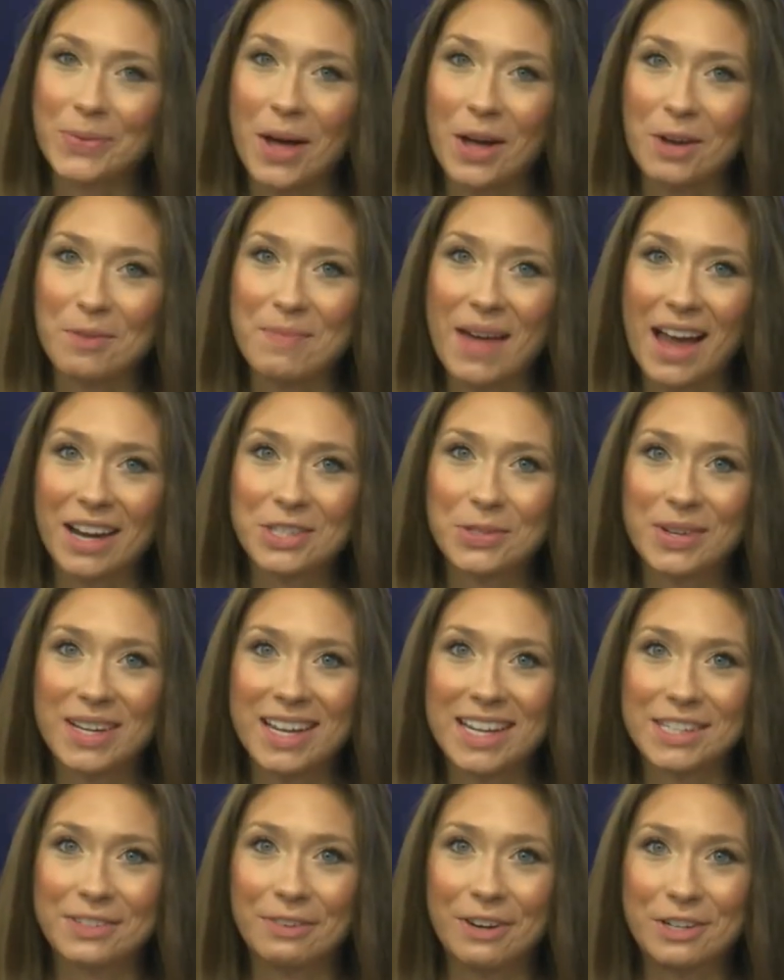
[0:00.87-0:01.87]
Welcome back. Joining
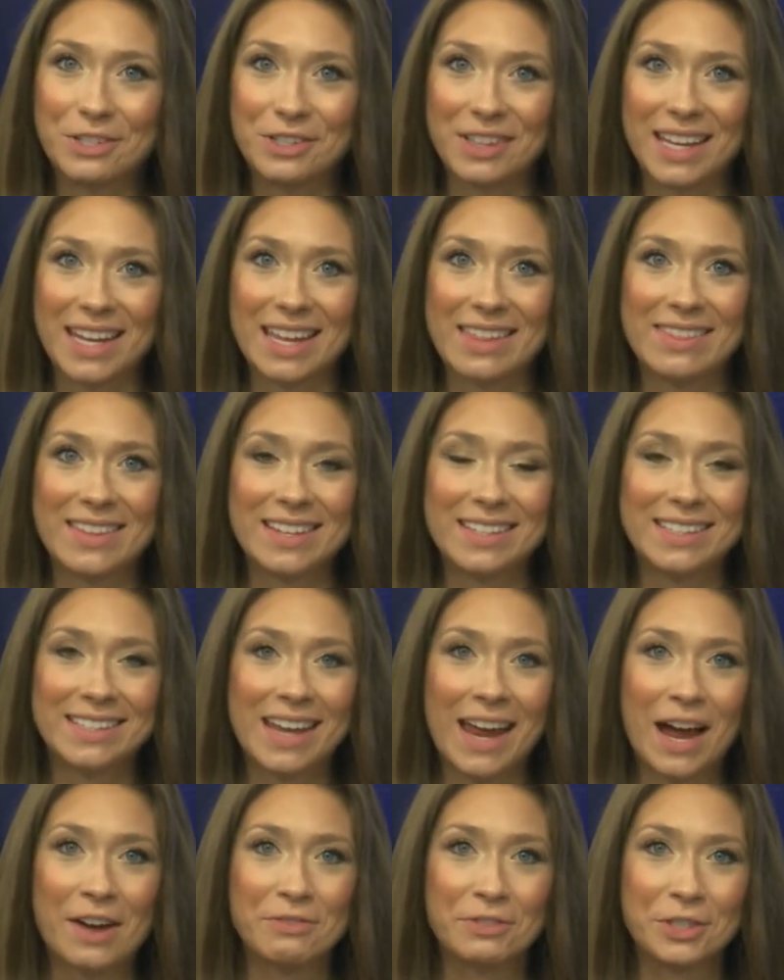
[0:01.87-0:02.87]
us virtually this
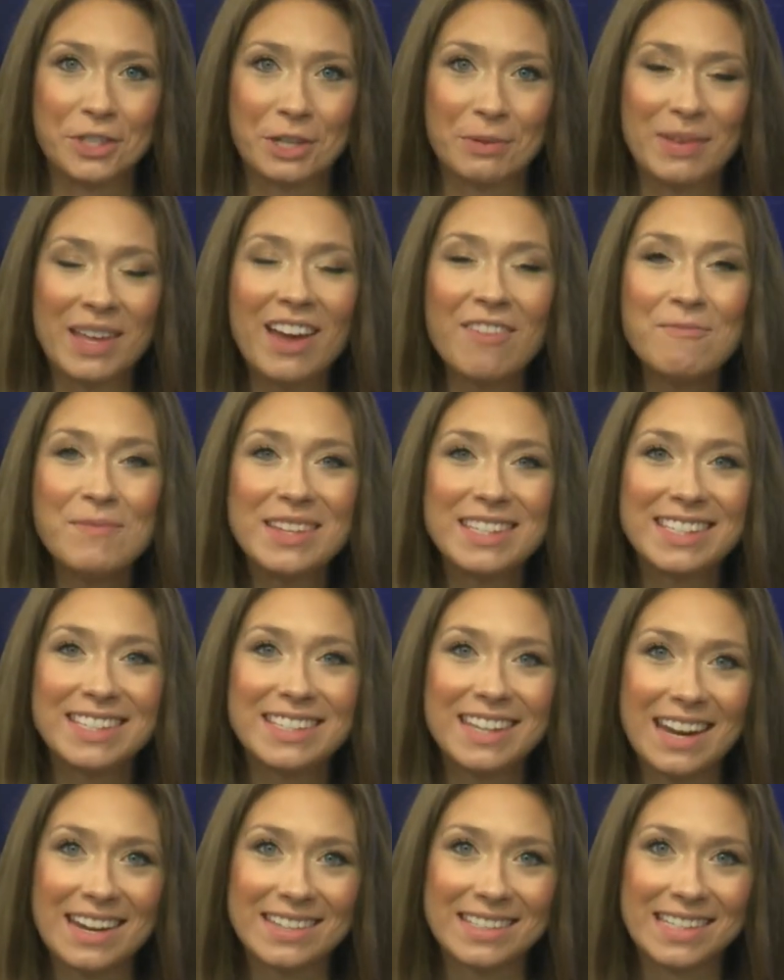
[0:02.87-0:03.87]
afternoon, we have Miss
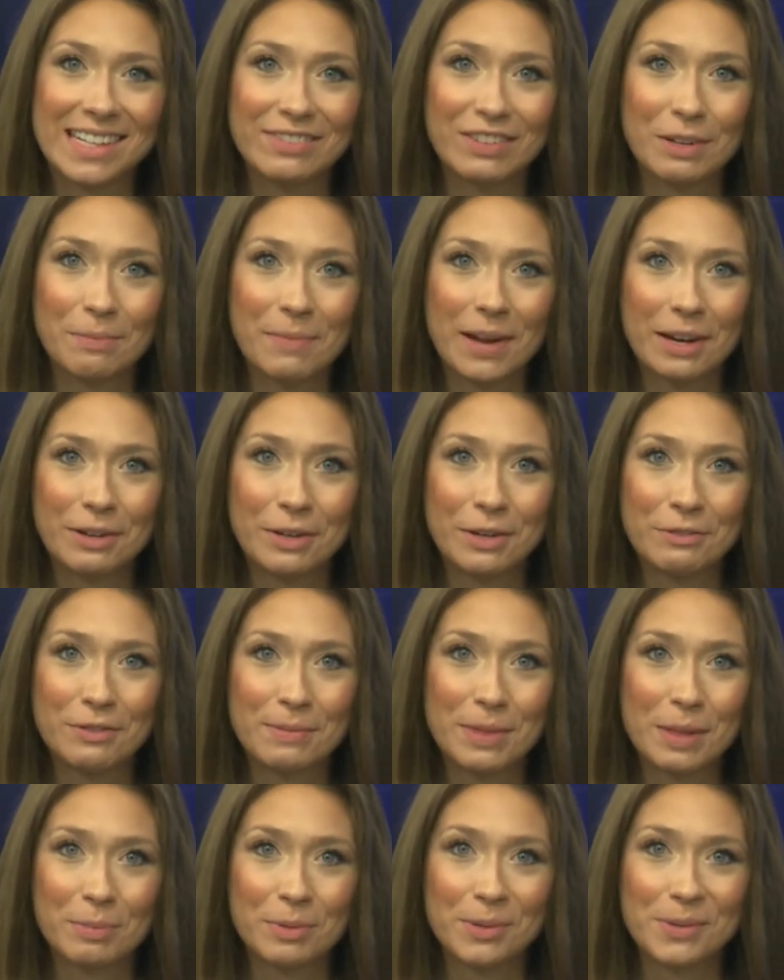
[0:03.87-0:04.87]
Stacy Romero
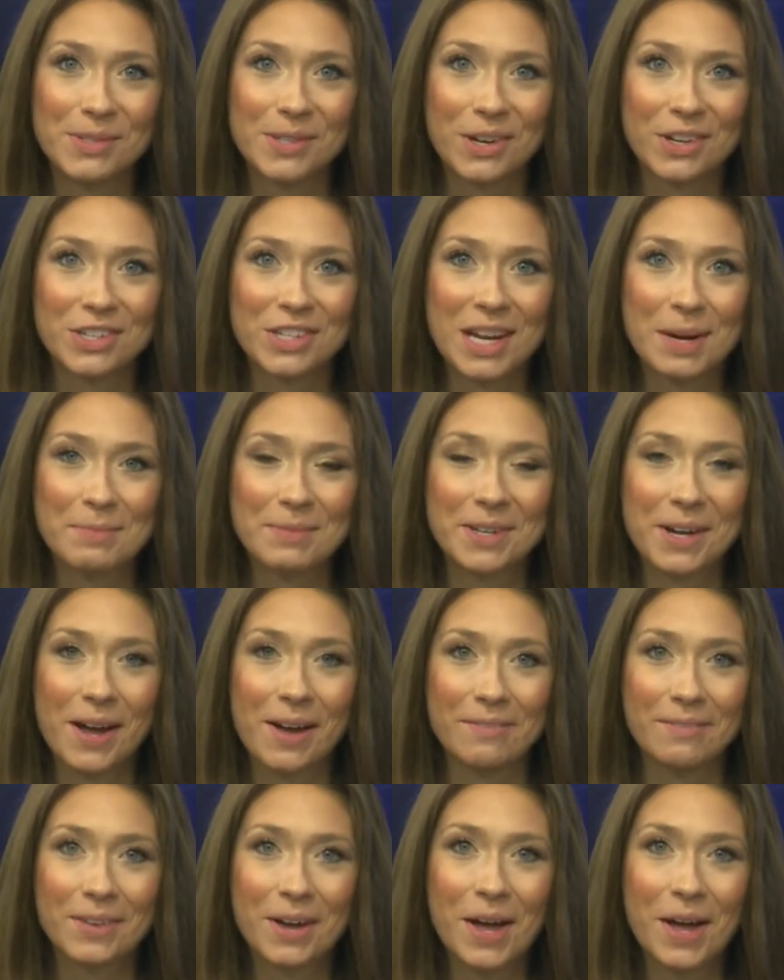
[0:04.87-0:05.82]
from the Broussard Chamber of